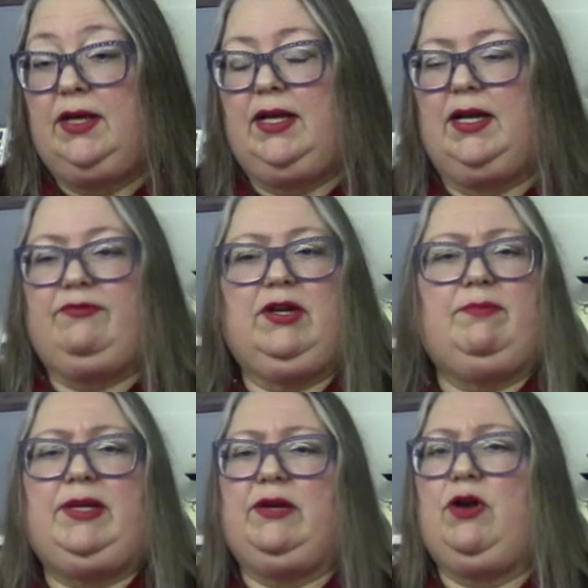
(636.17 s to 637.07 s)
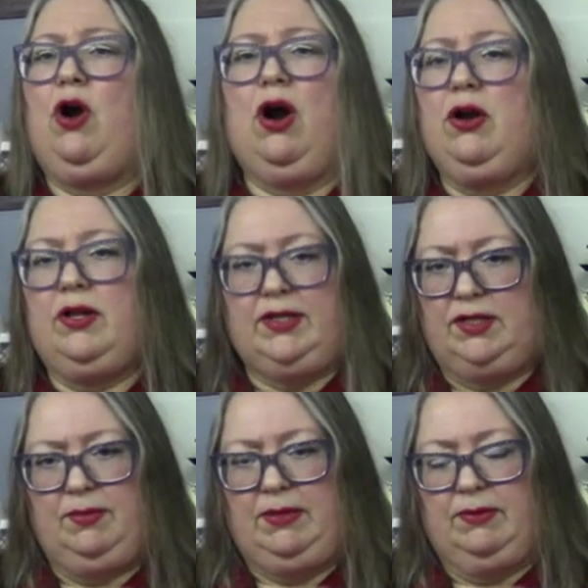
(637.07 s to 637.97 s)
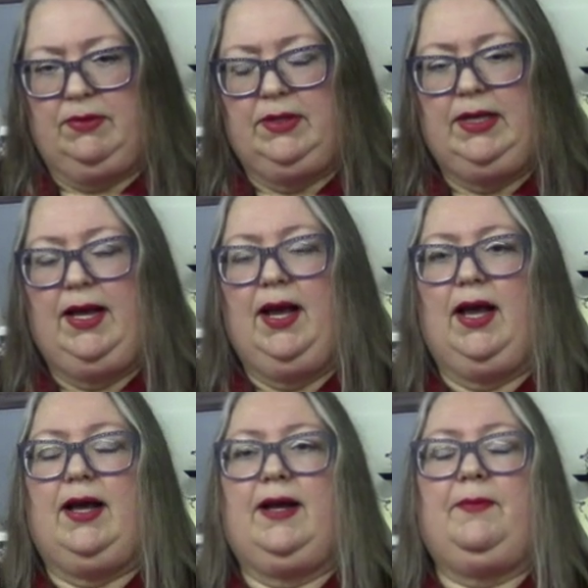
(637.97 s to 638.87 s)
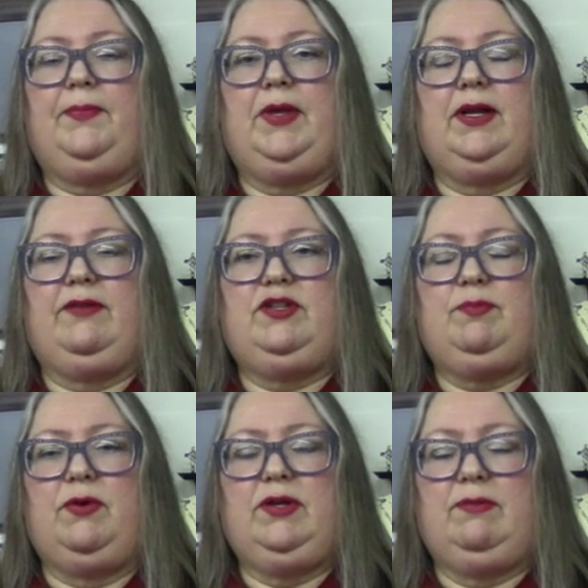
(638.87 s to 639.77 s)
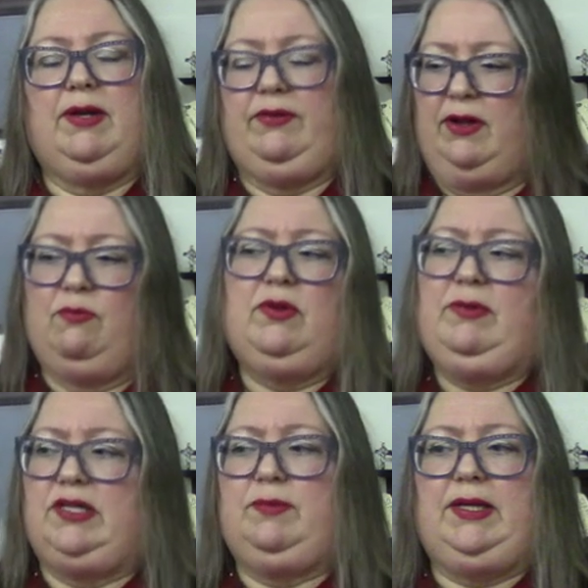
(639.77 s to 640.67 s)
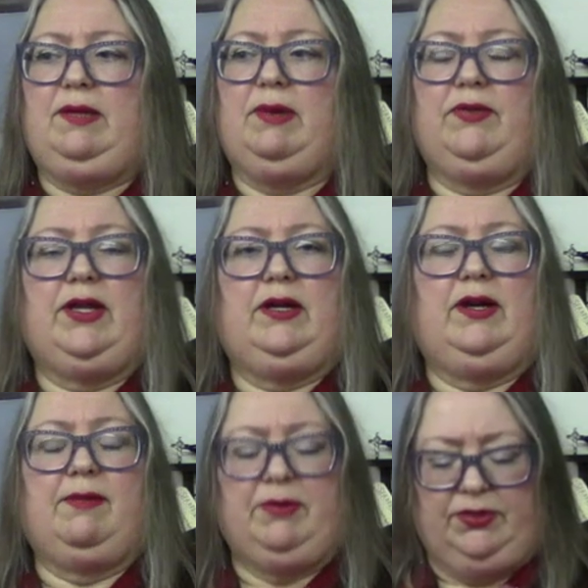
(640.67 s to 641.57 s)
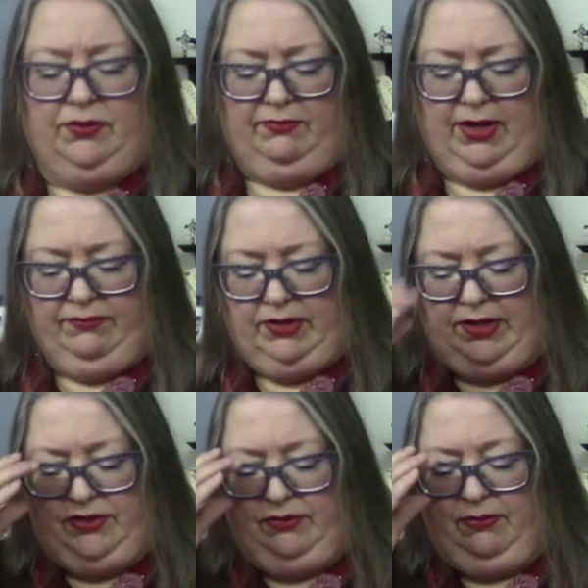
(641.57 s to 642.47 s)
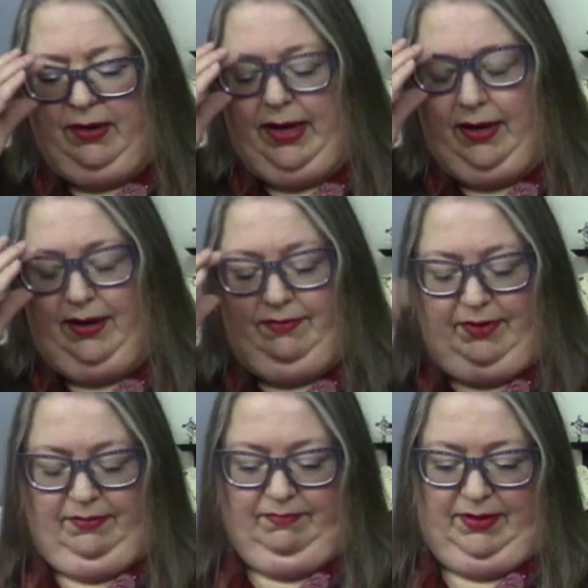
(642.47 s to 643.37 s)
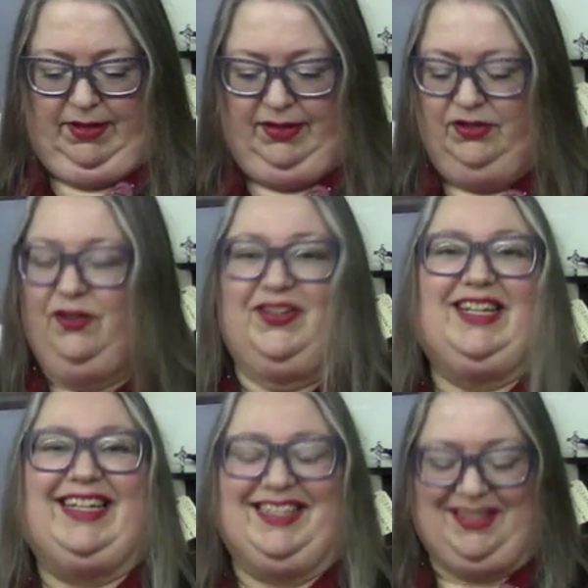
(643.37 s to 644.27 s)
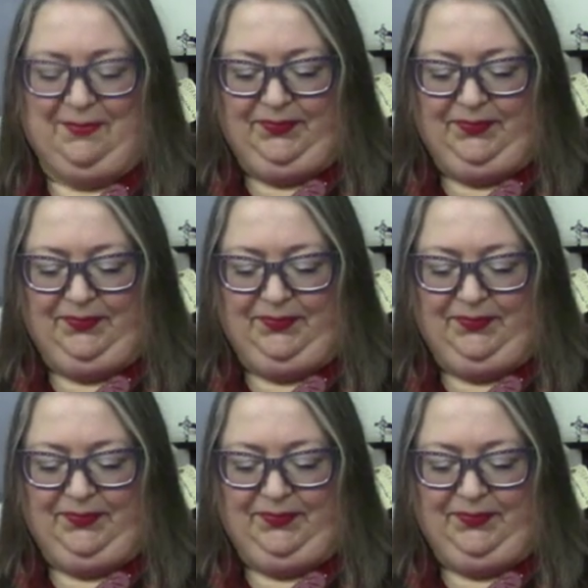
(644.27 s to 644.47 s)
And I've come down hard on these people. And I've spoken about it, and I will be speaking about that in an episode if I haven't done so already. I think it's on the list.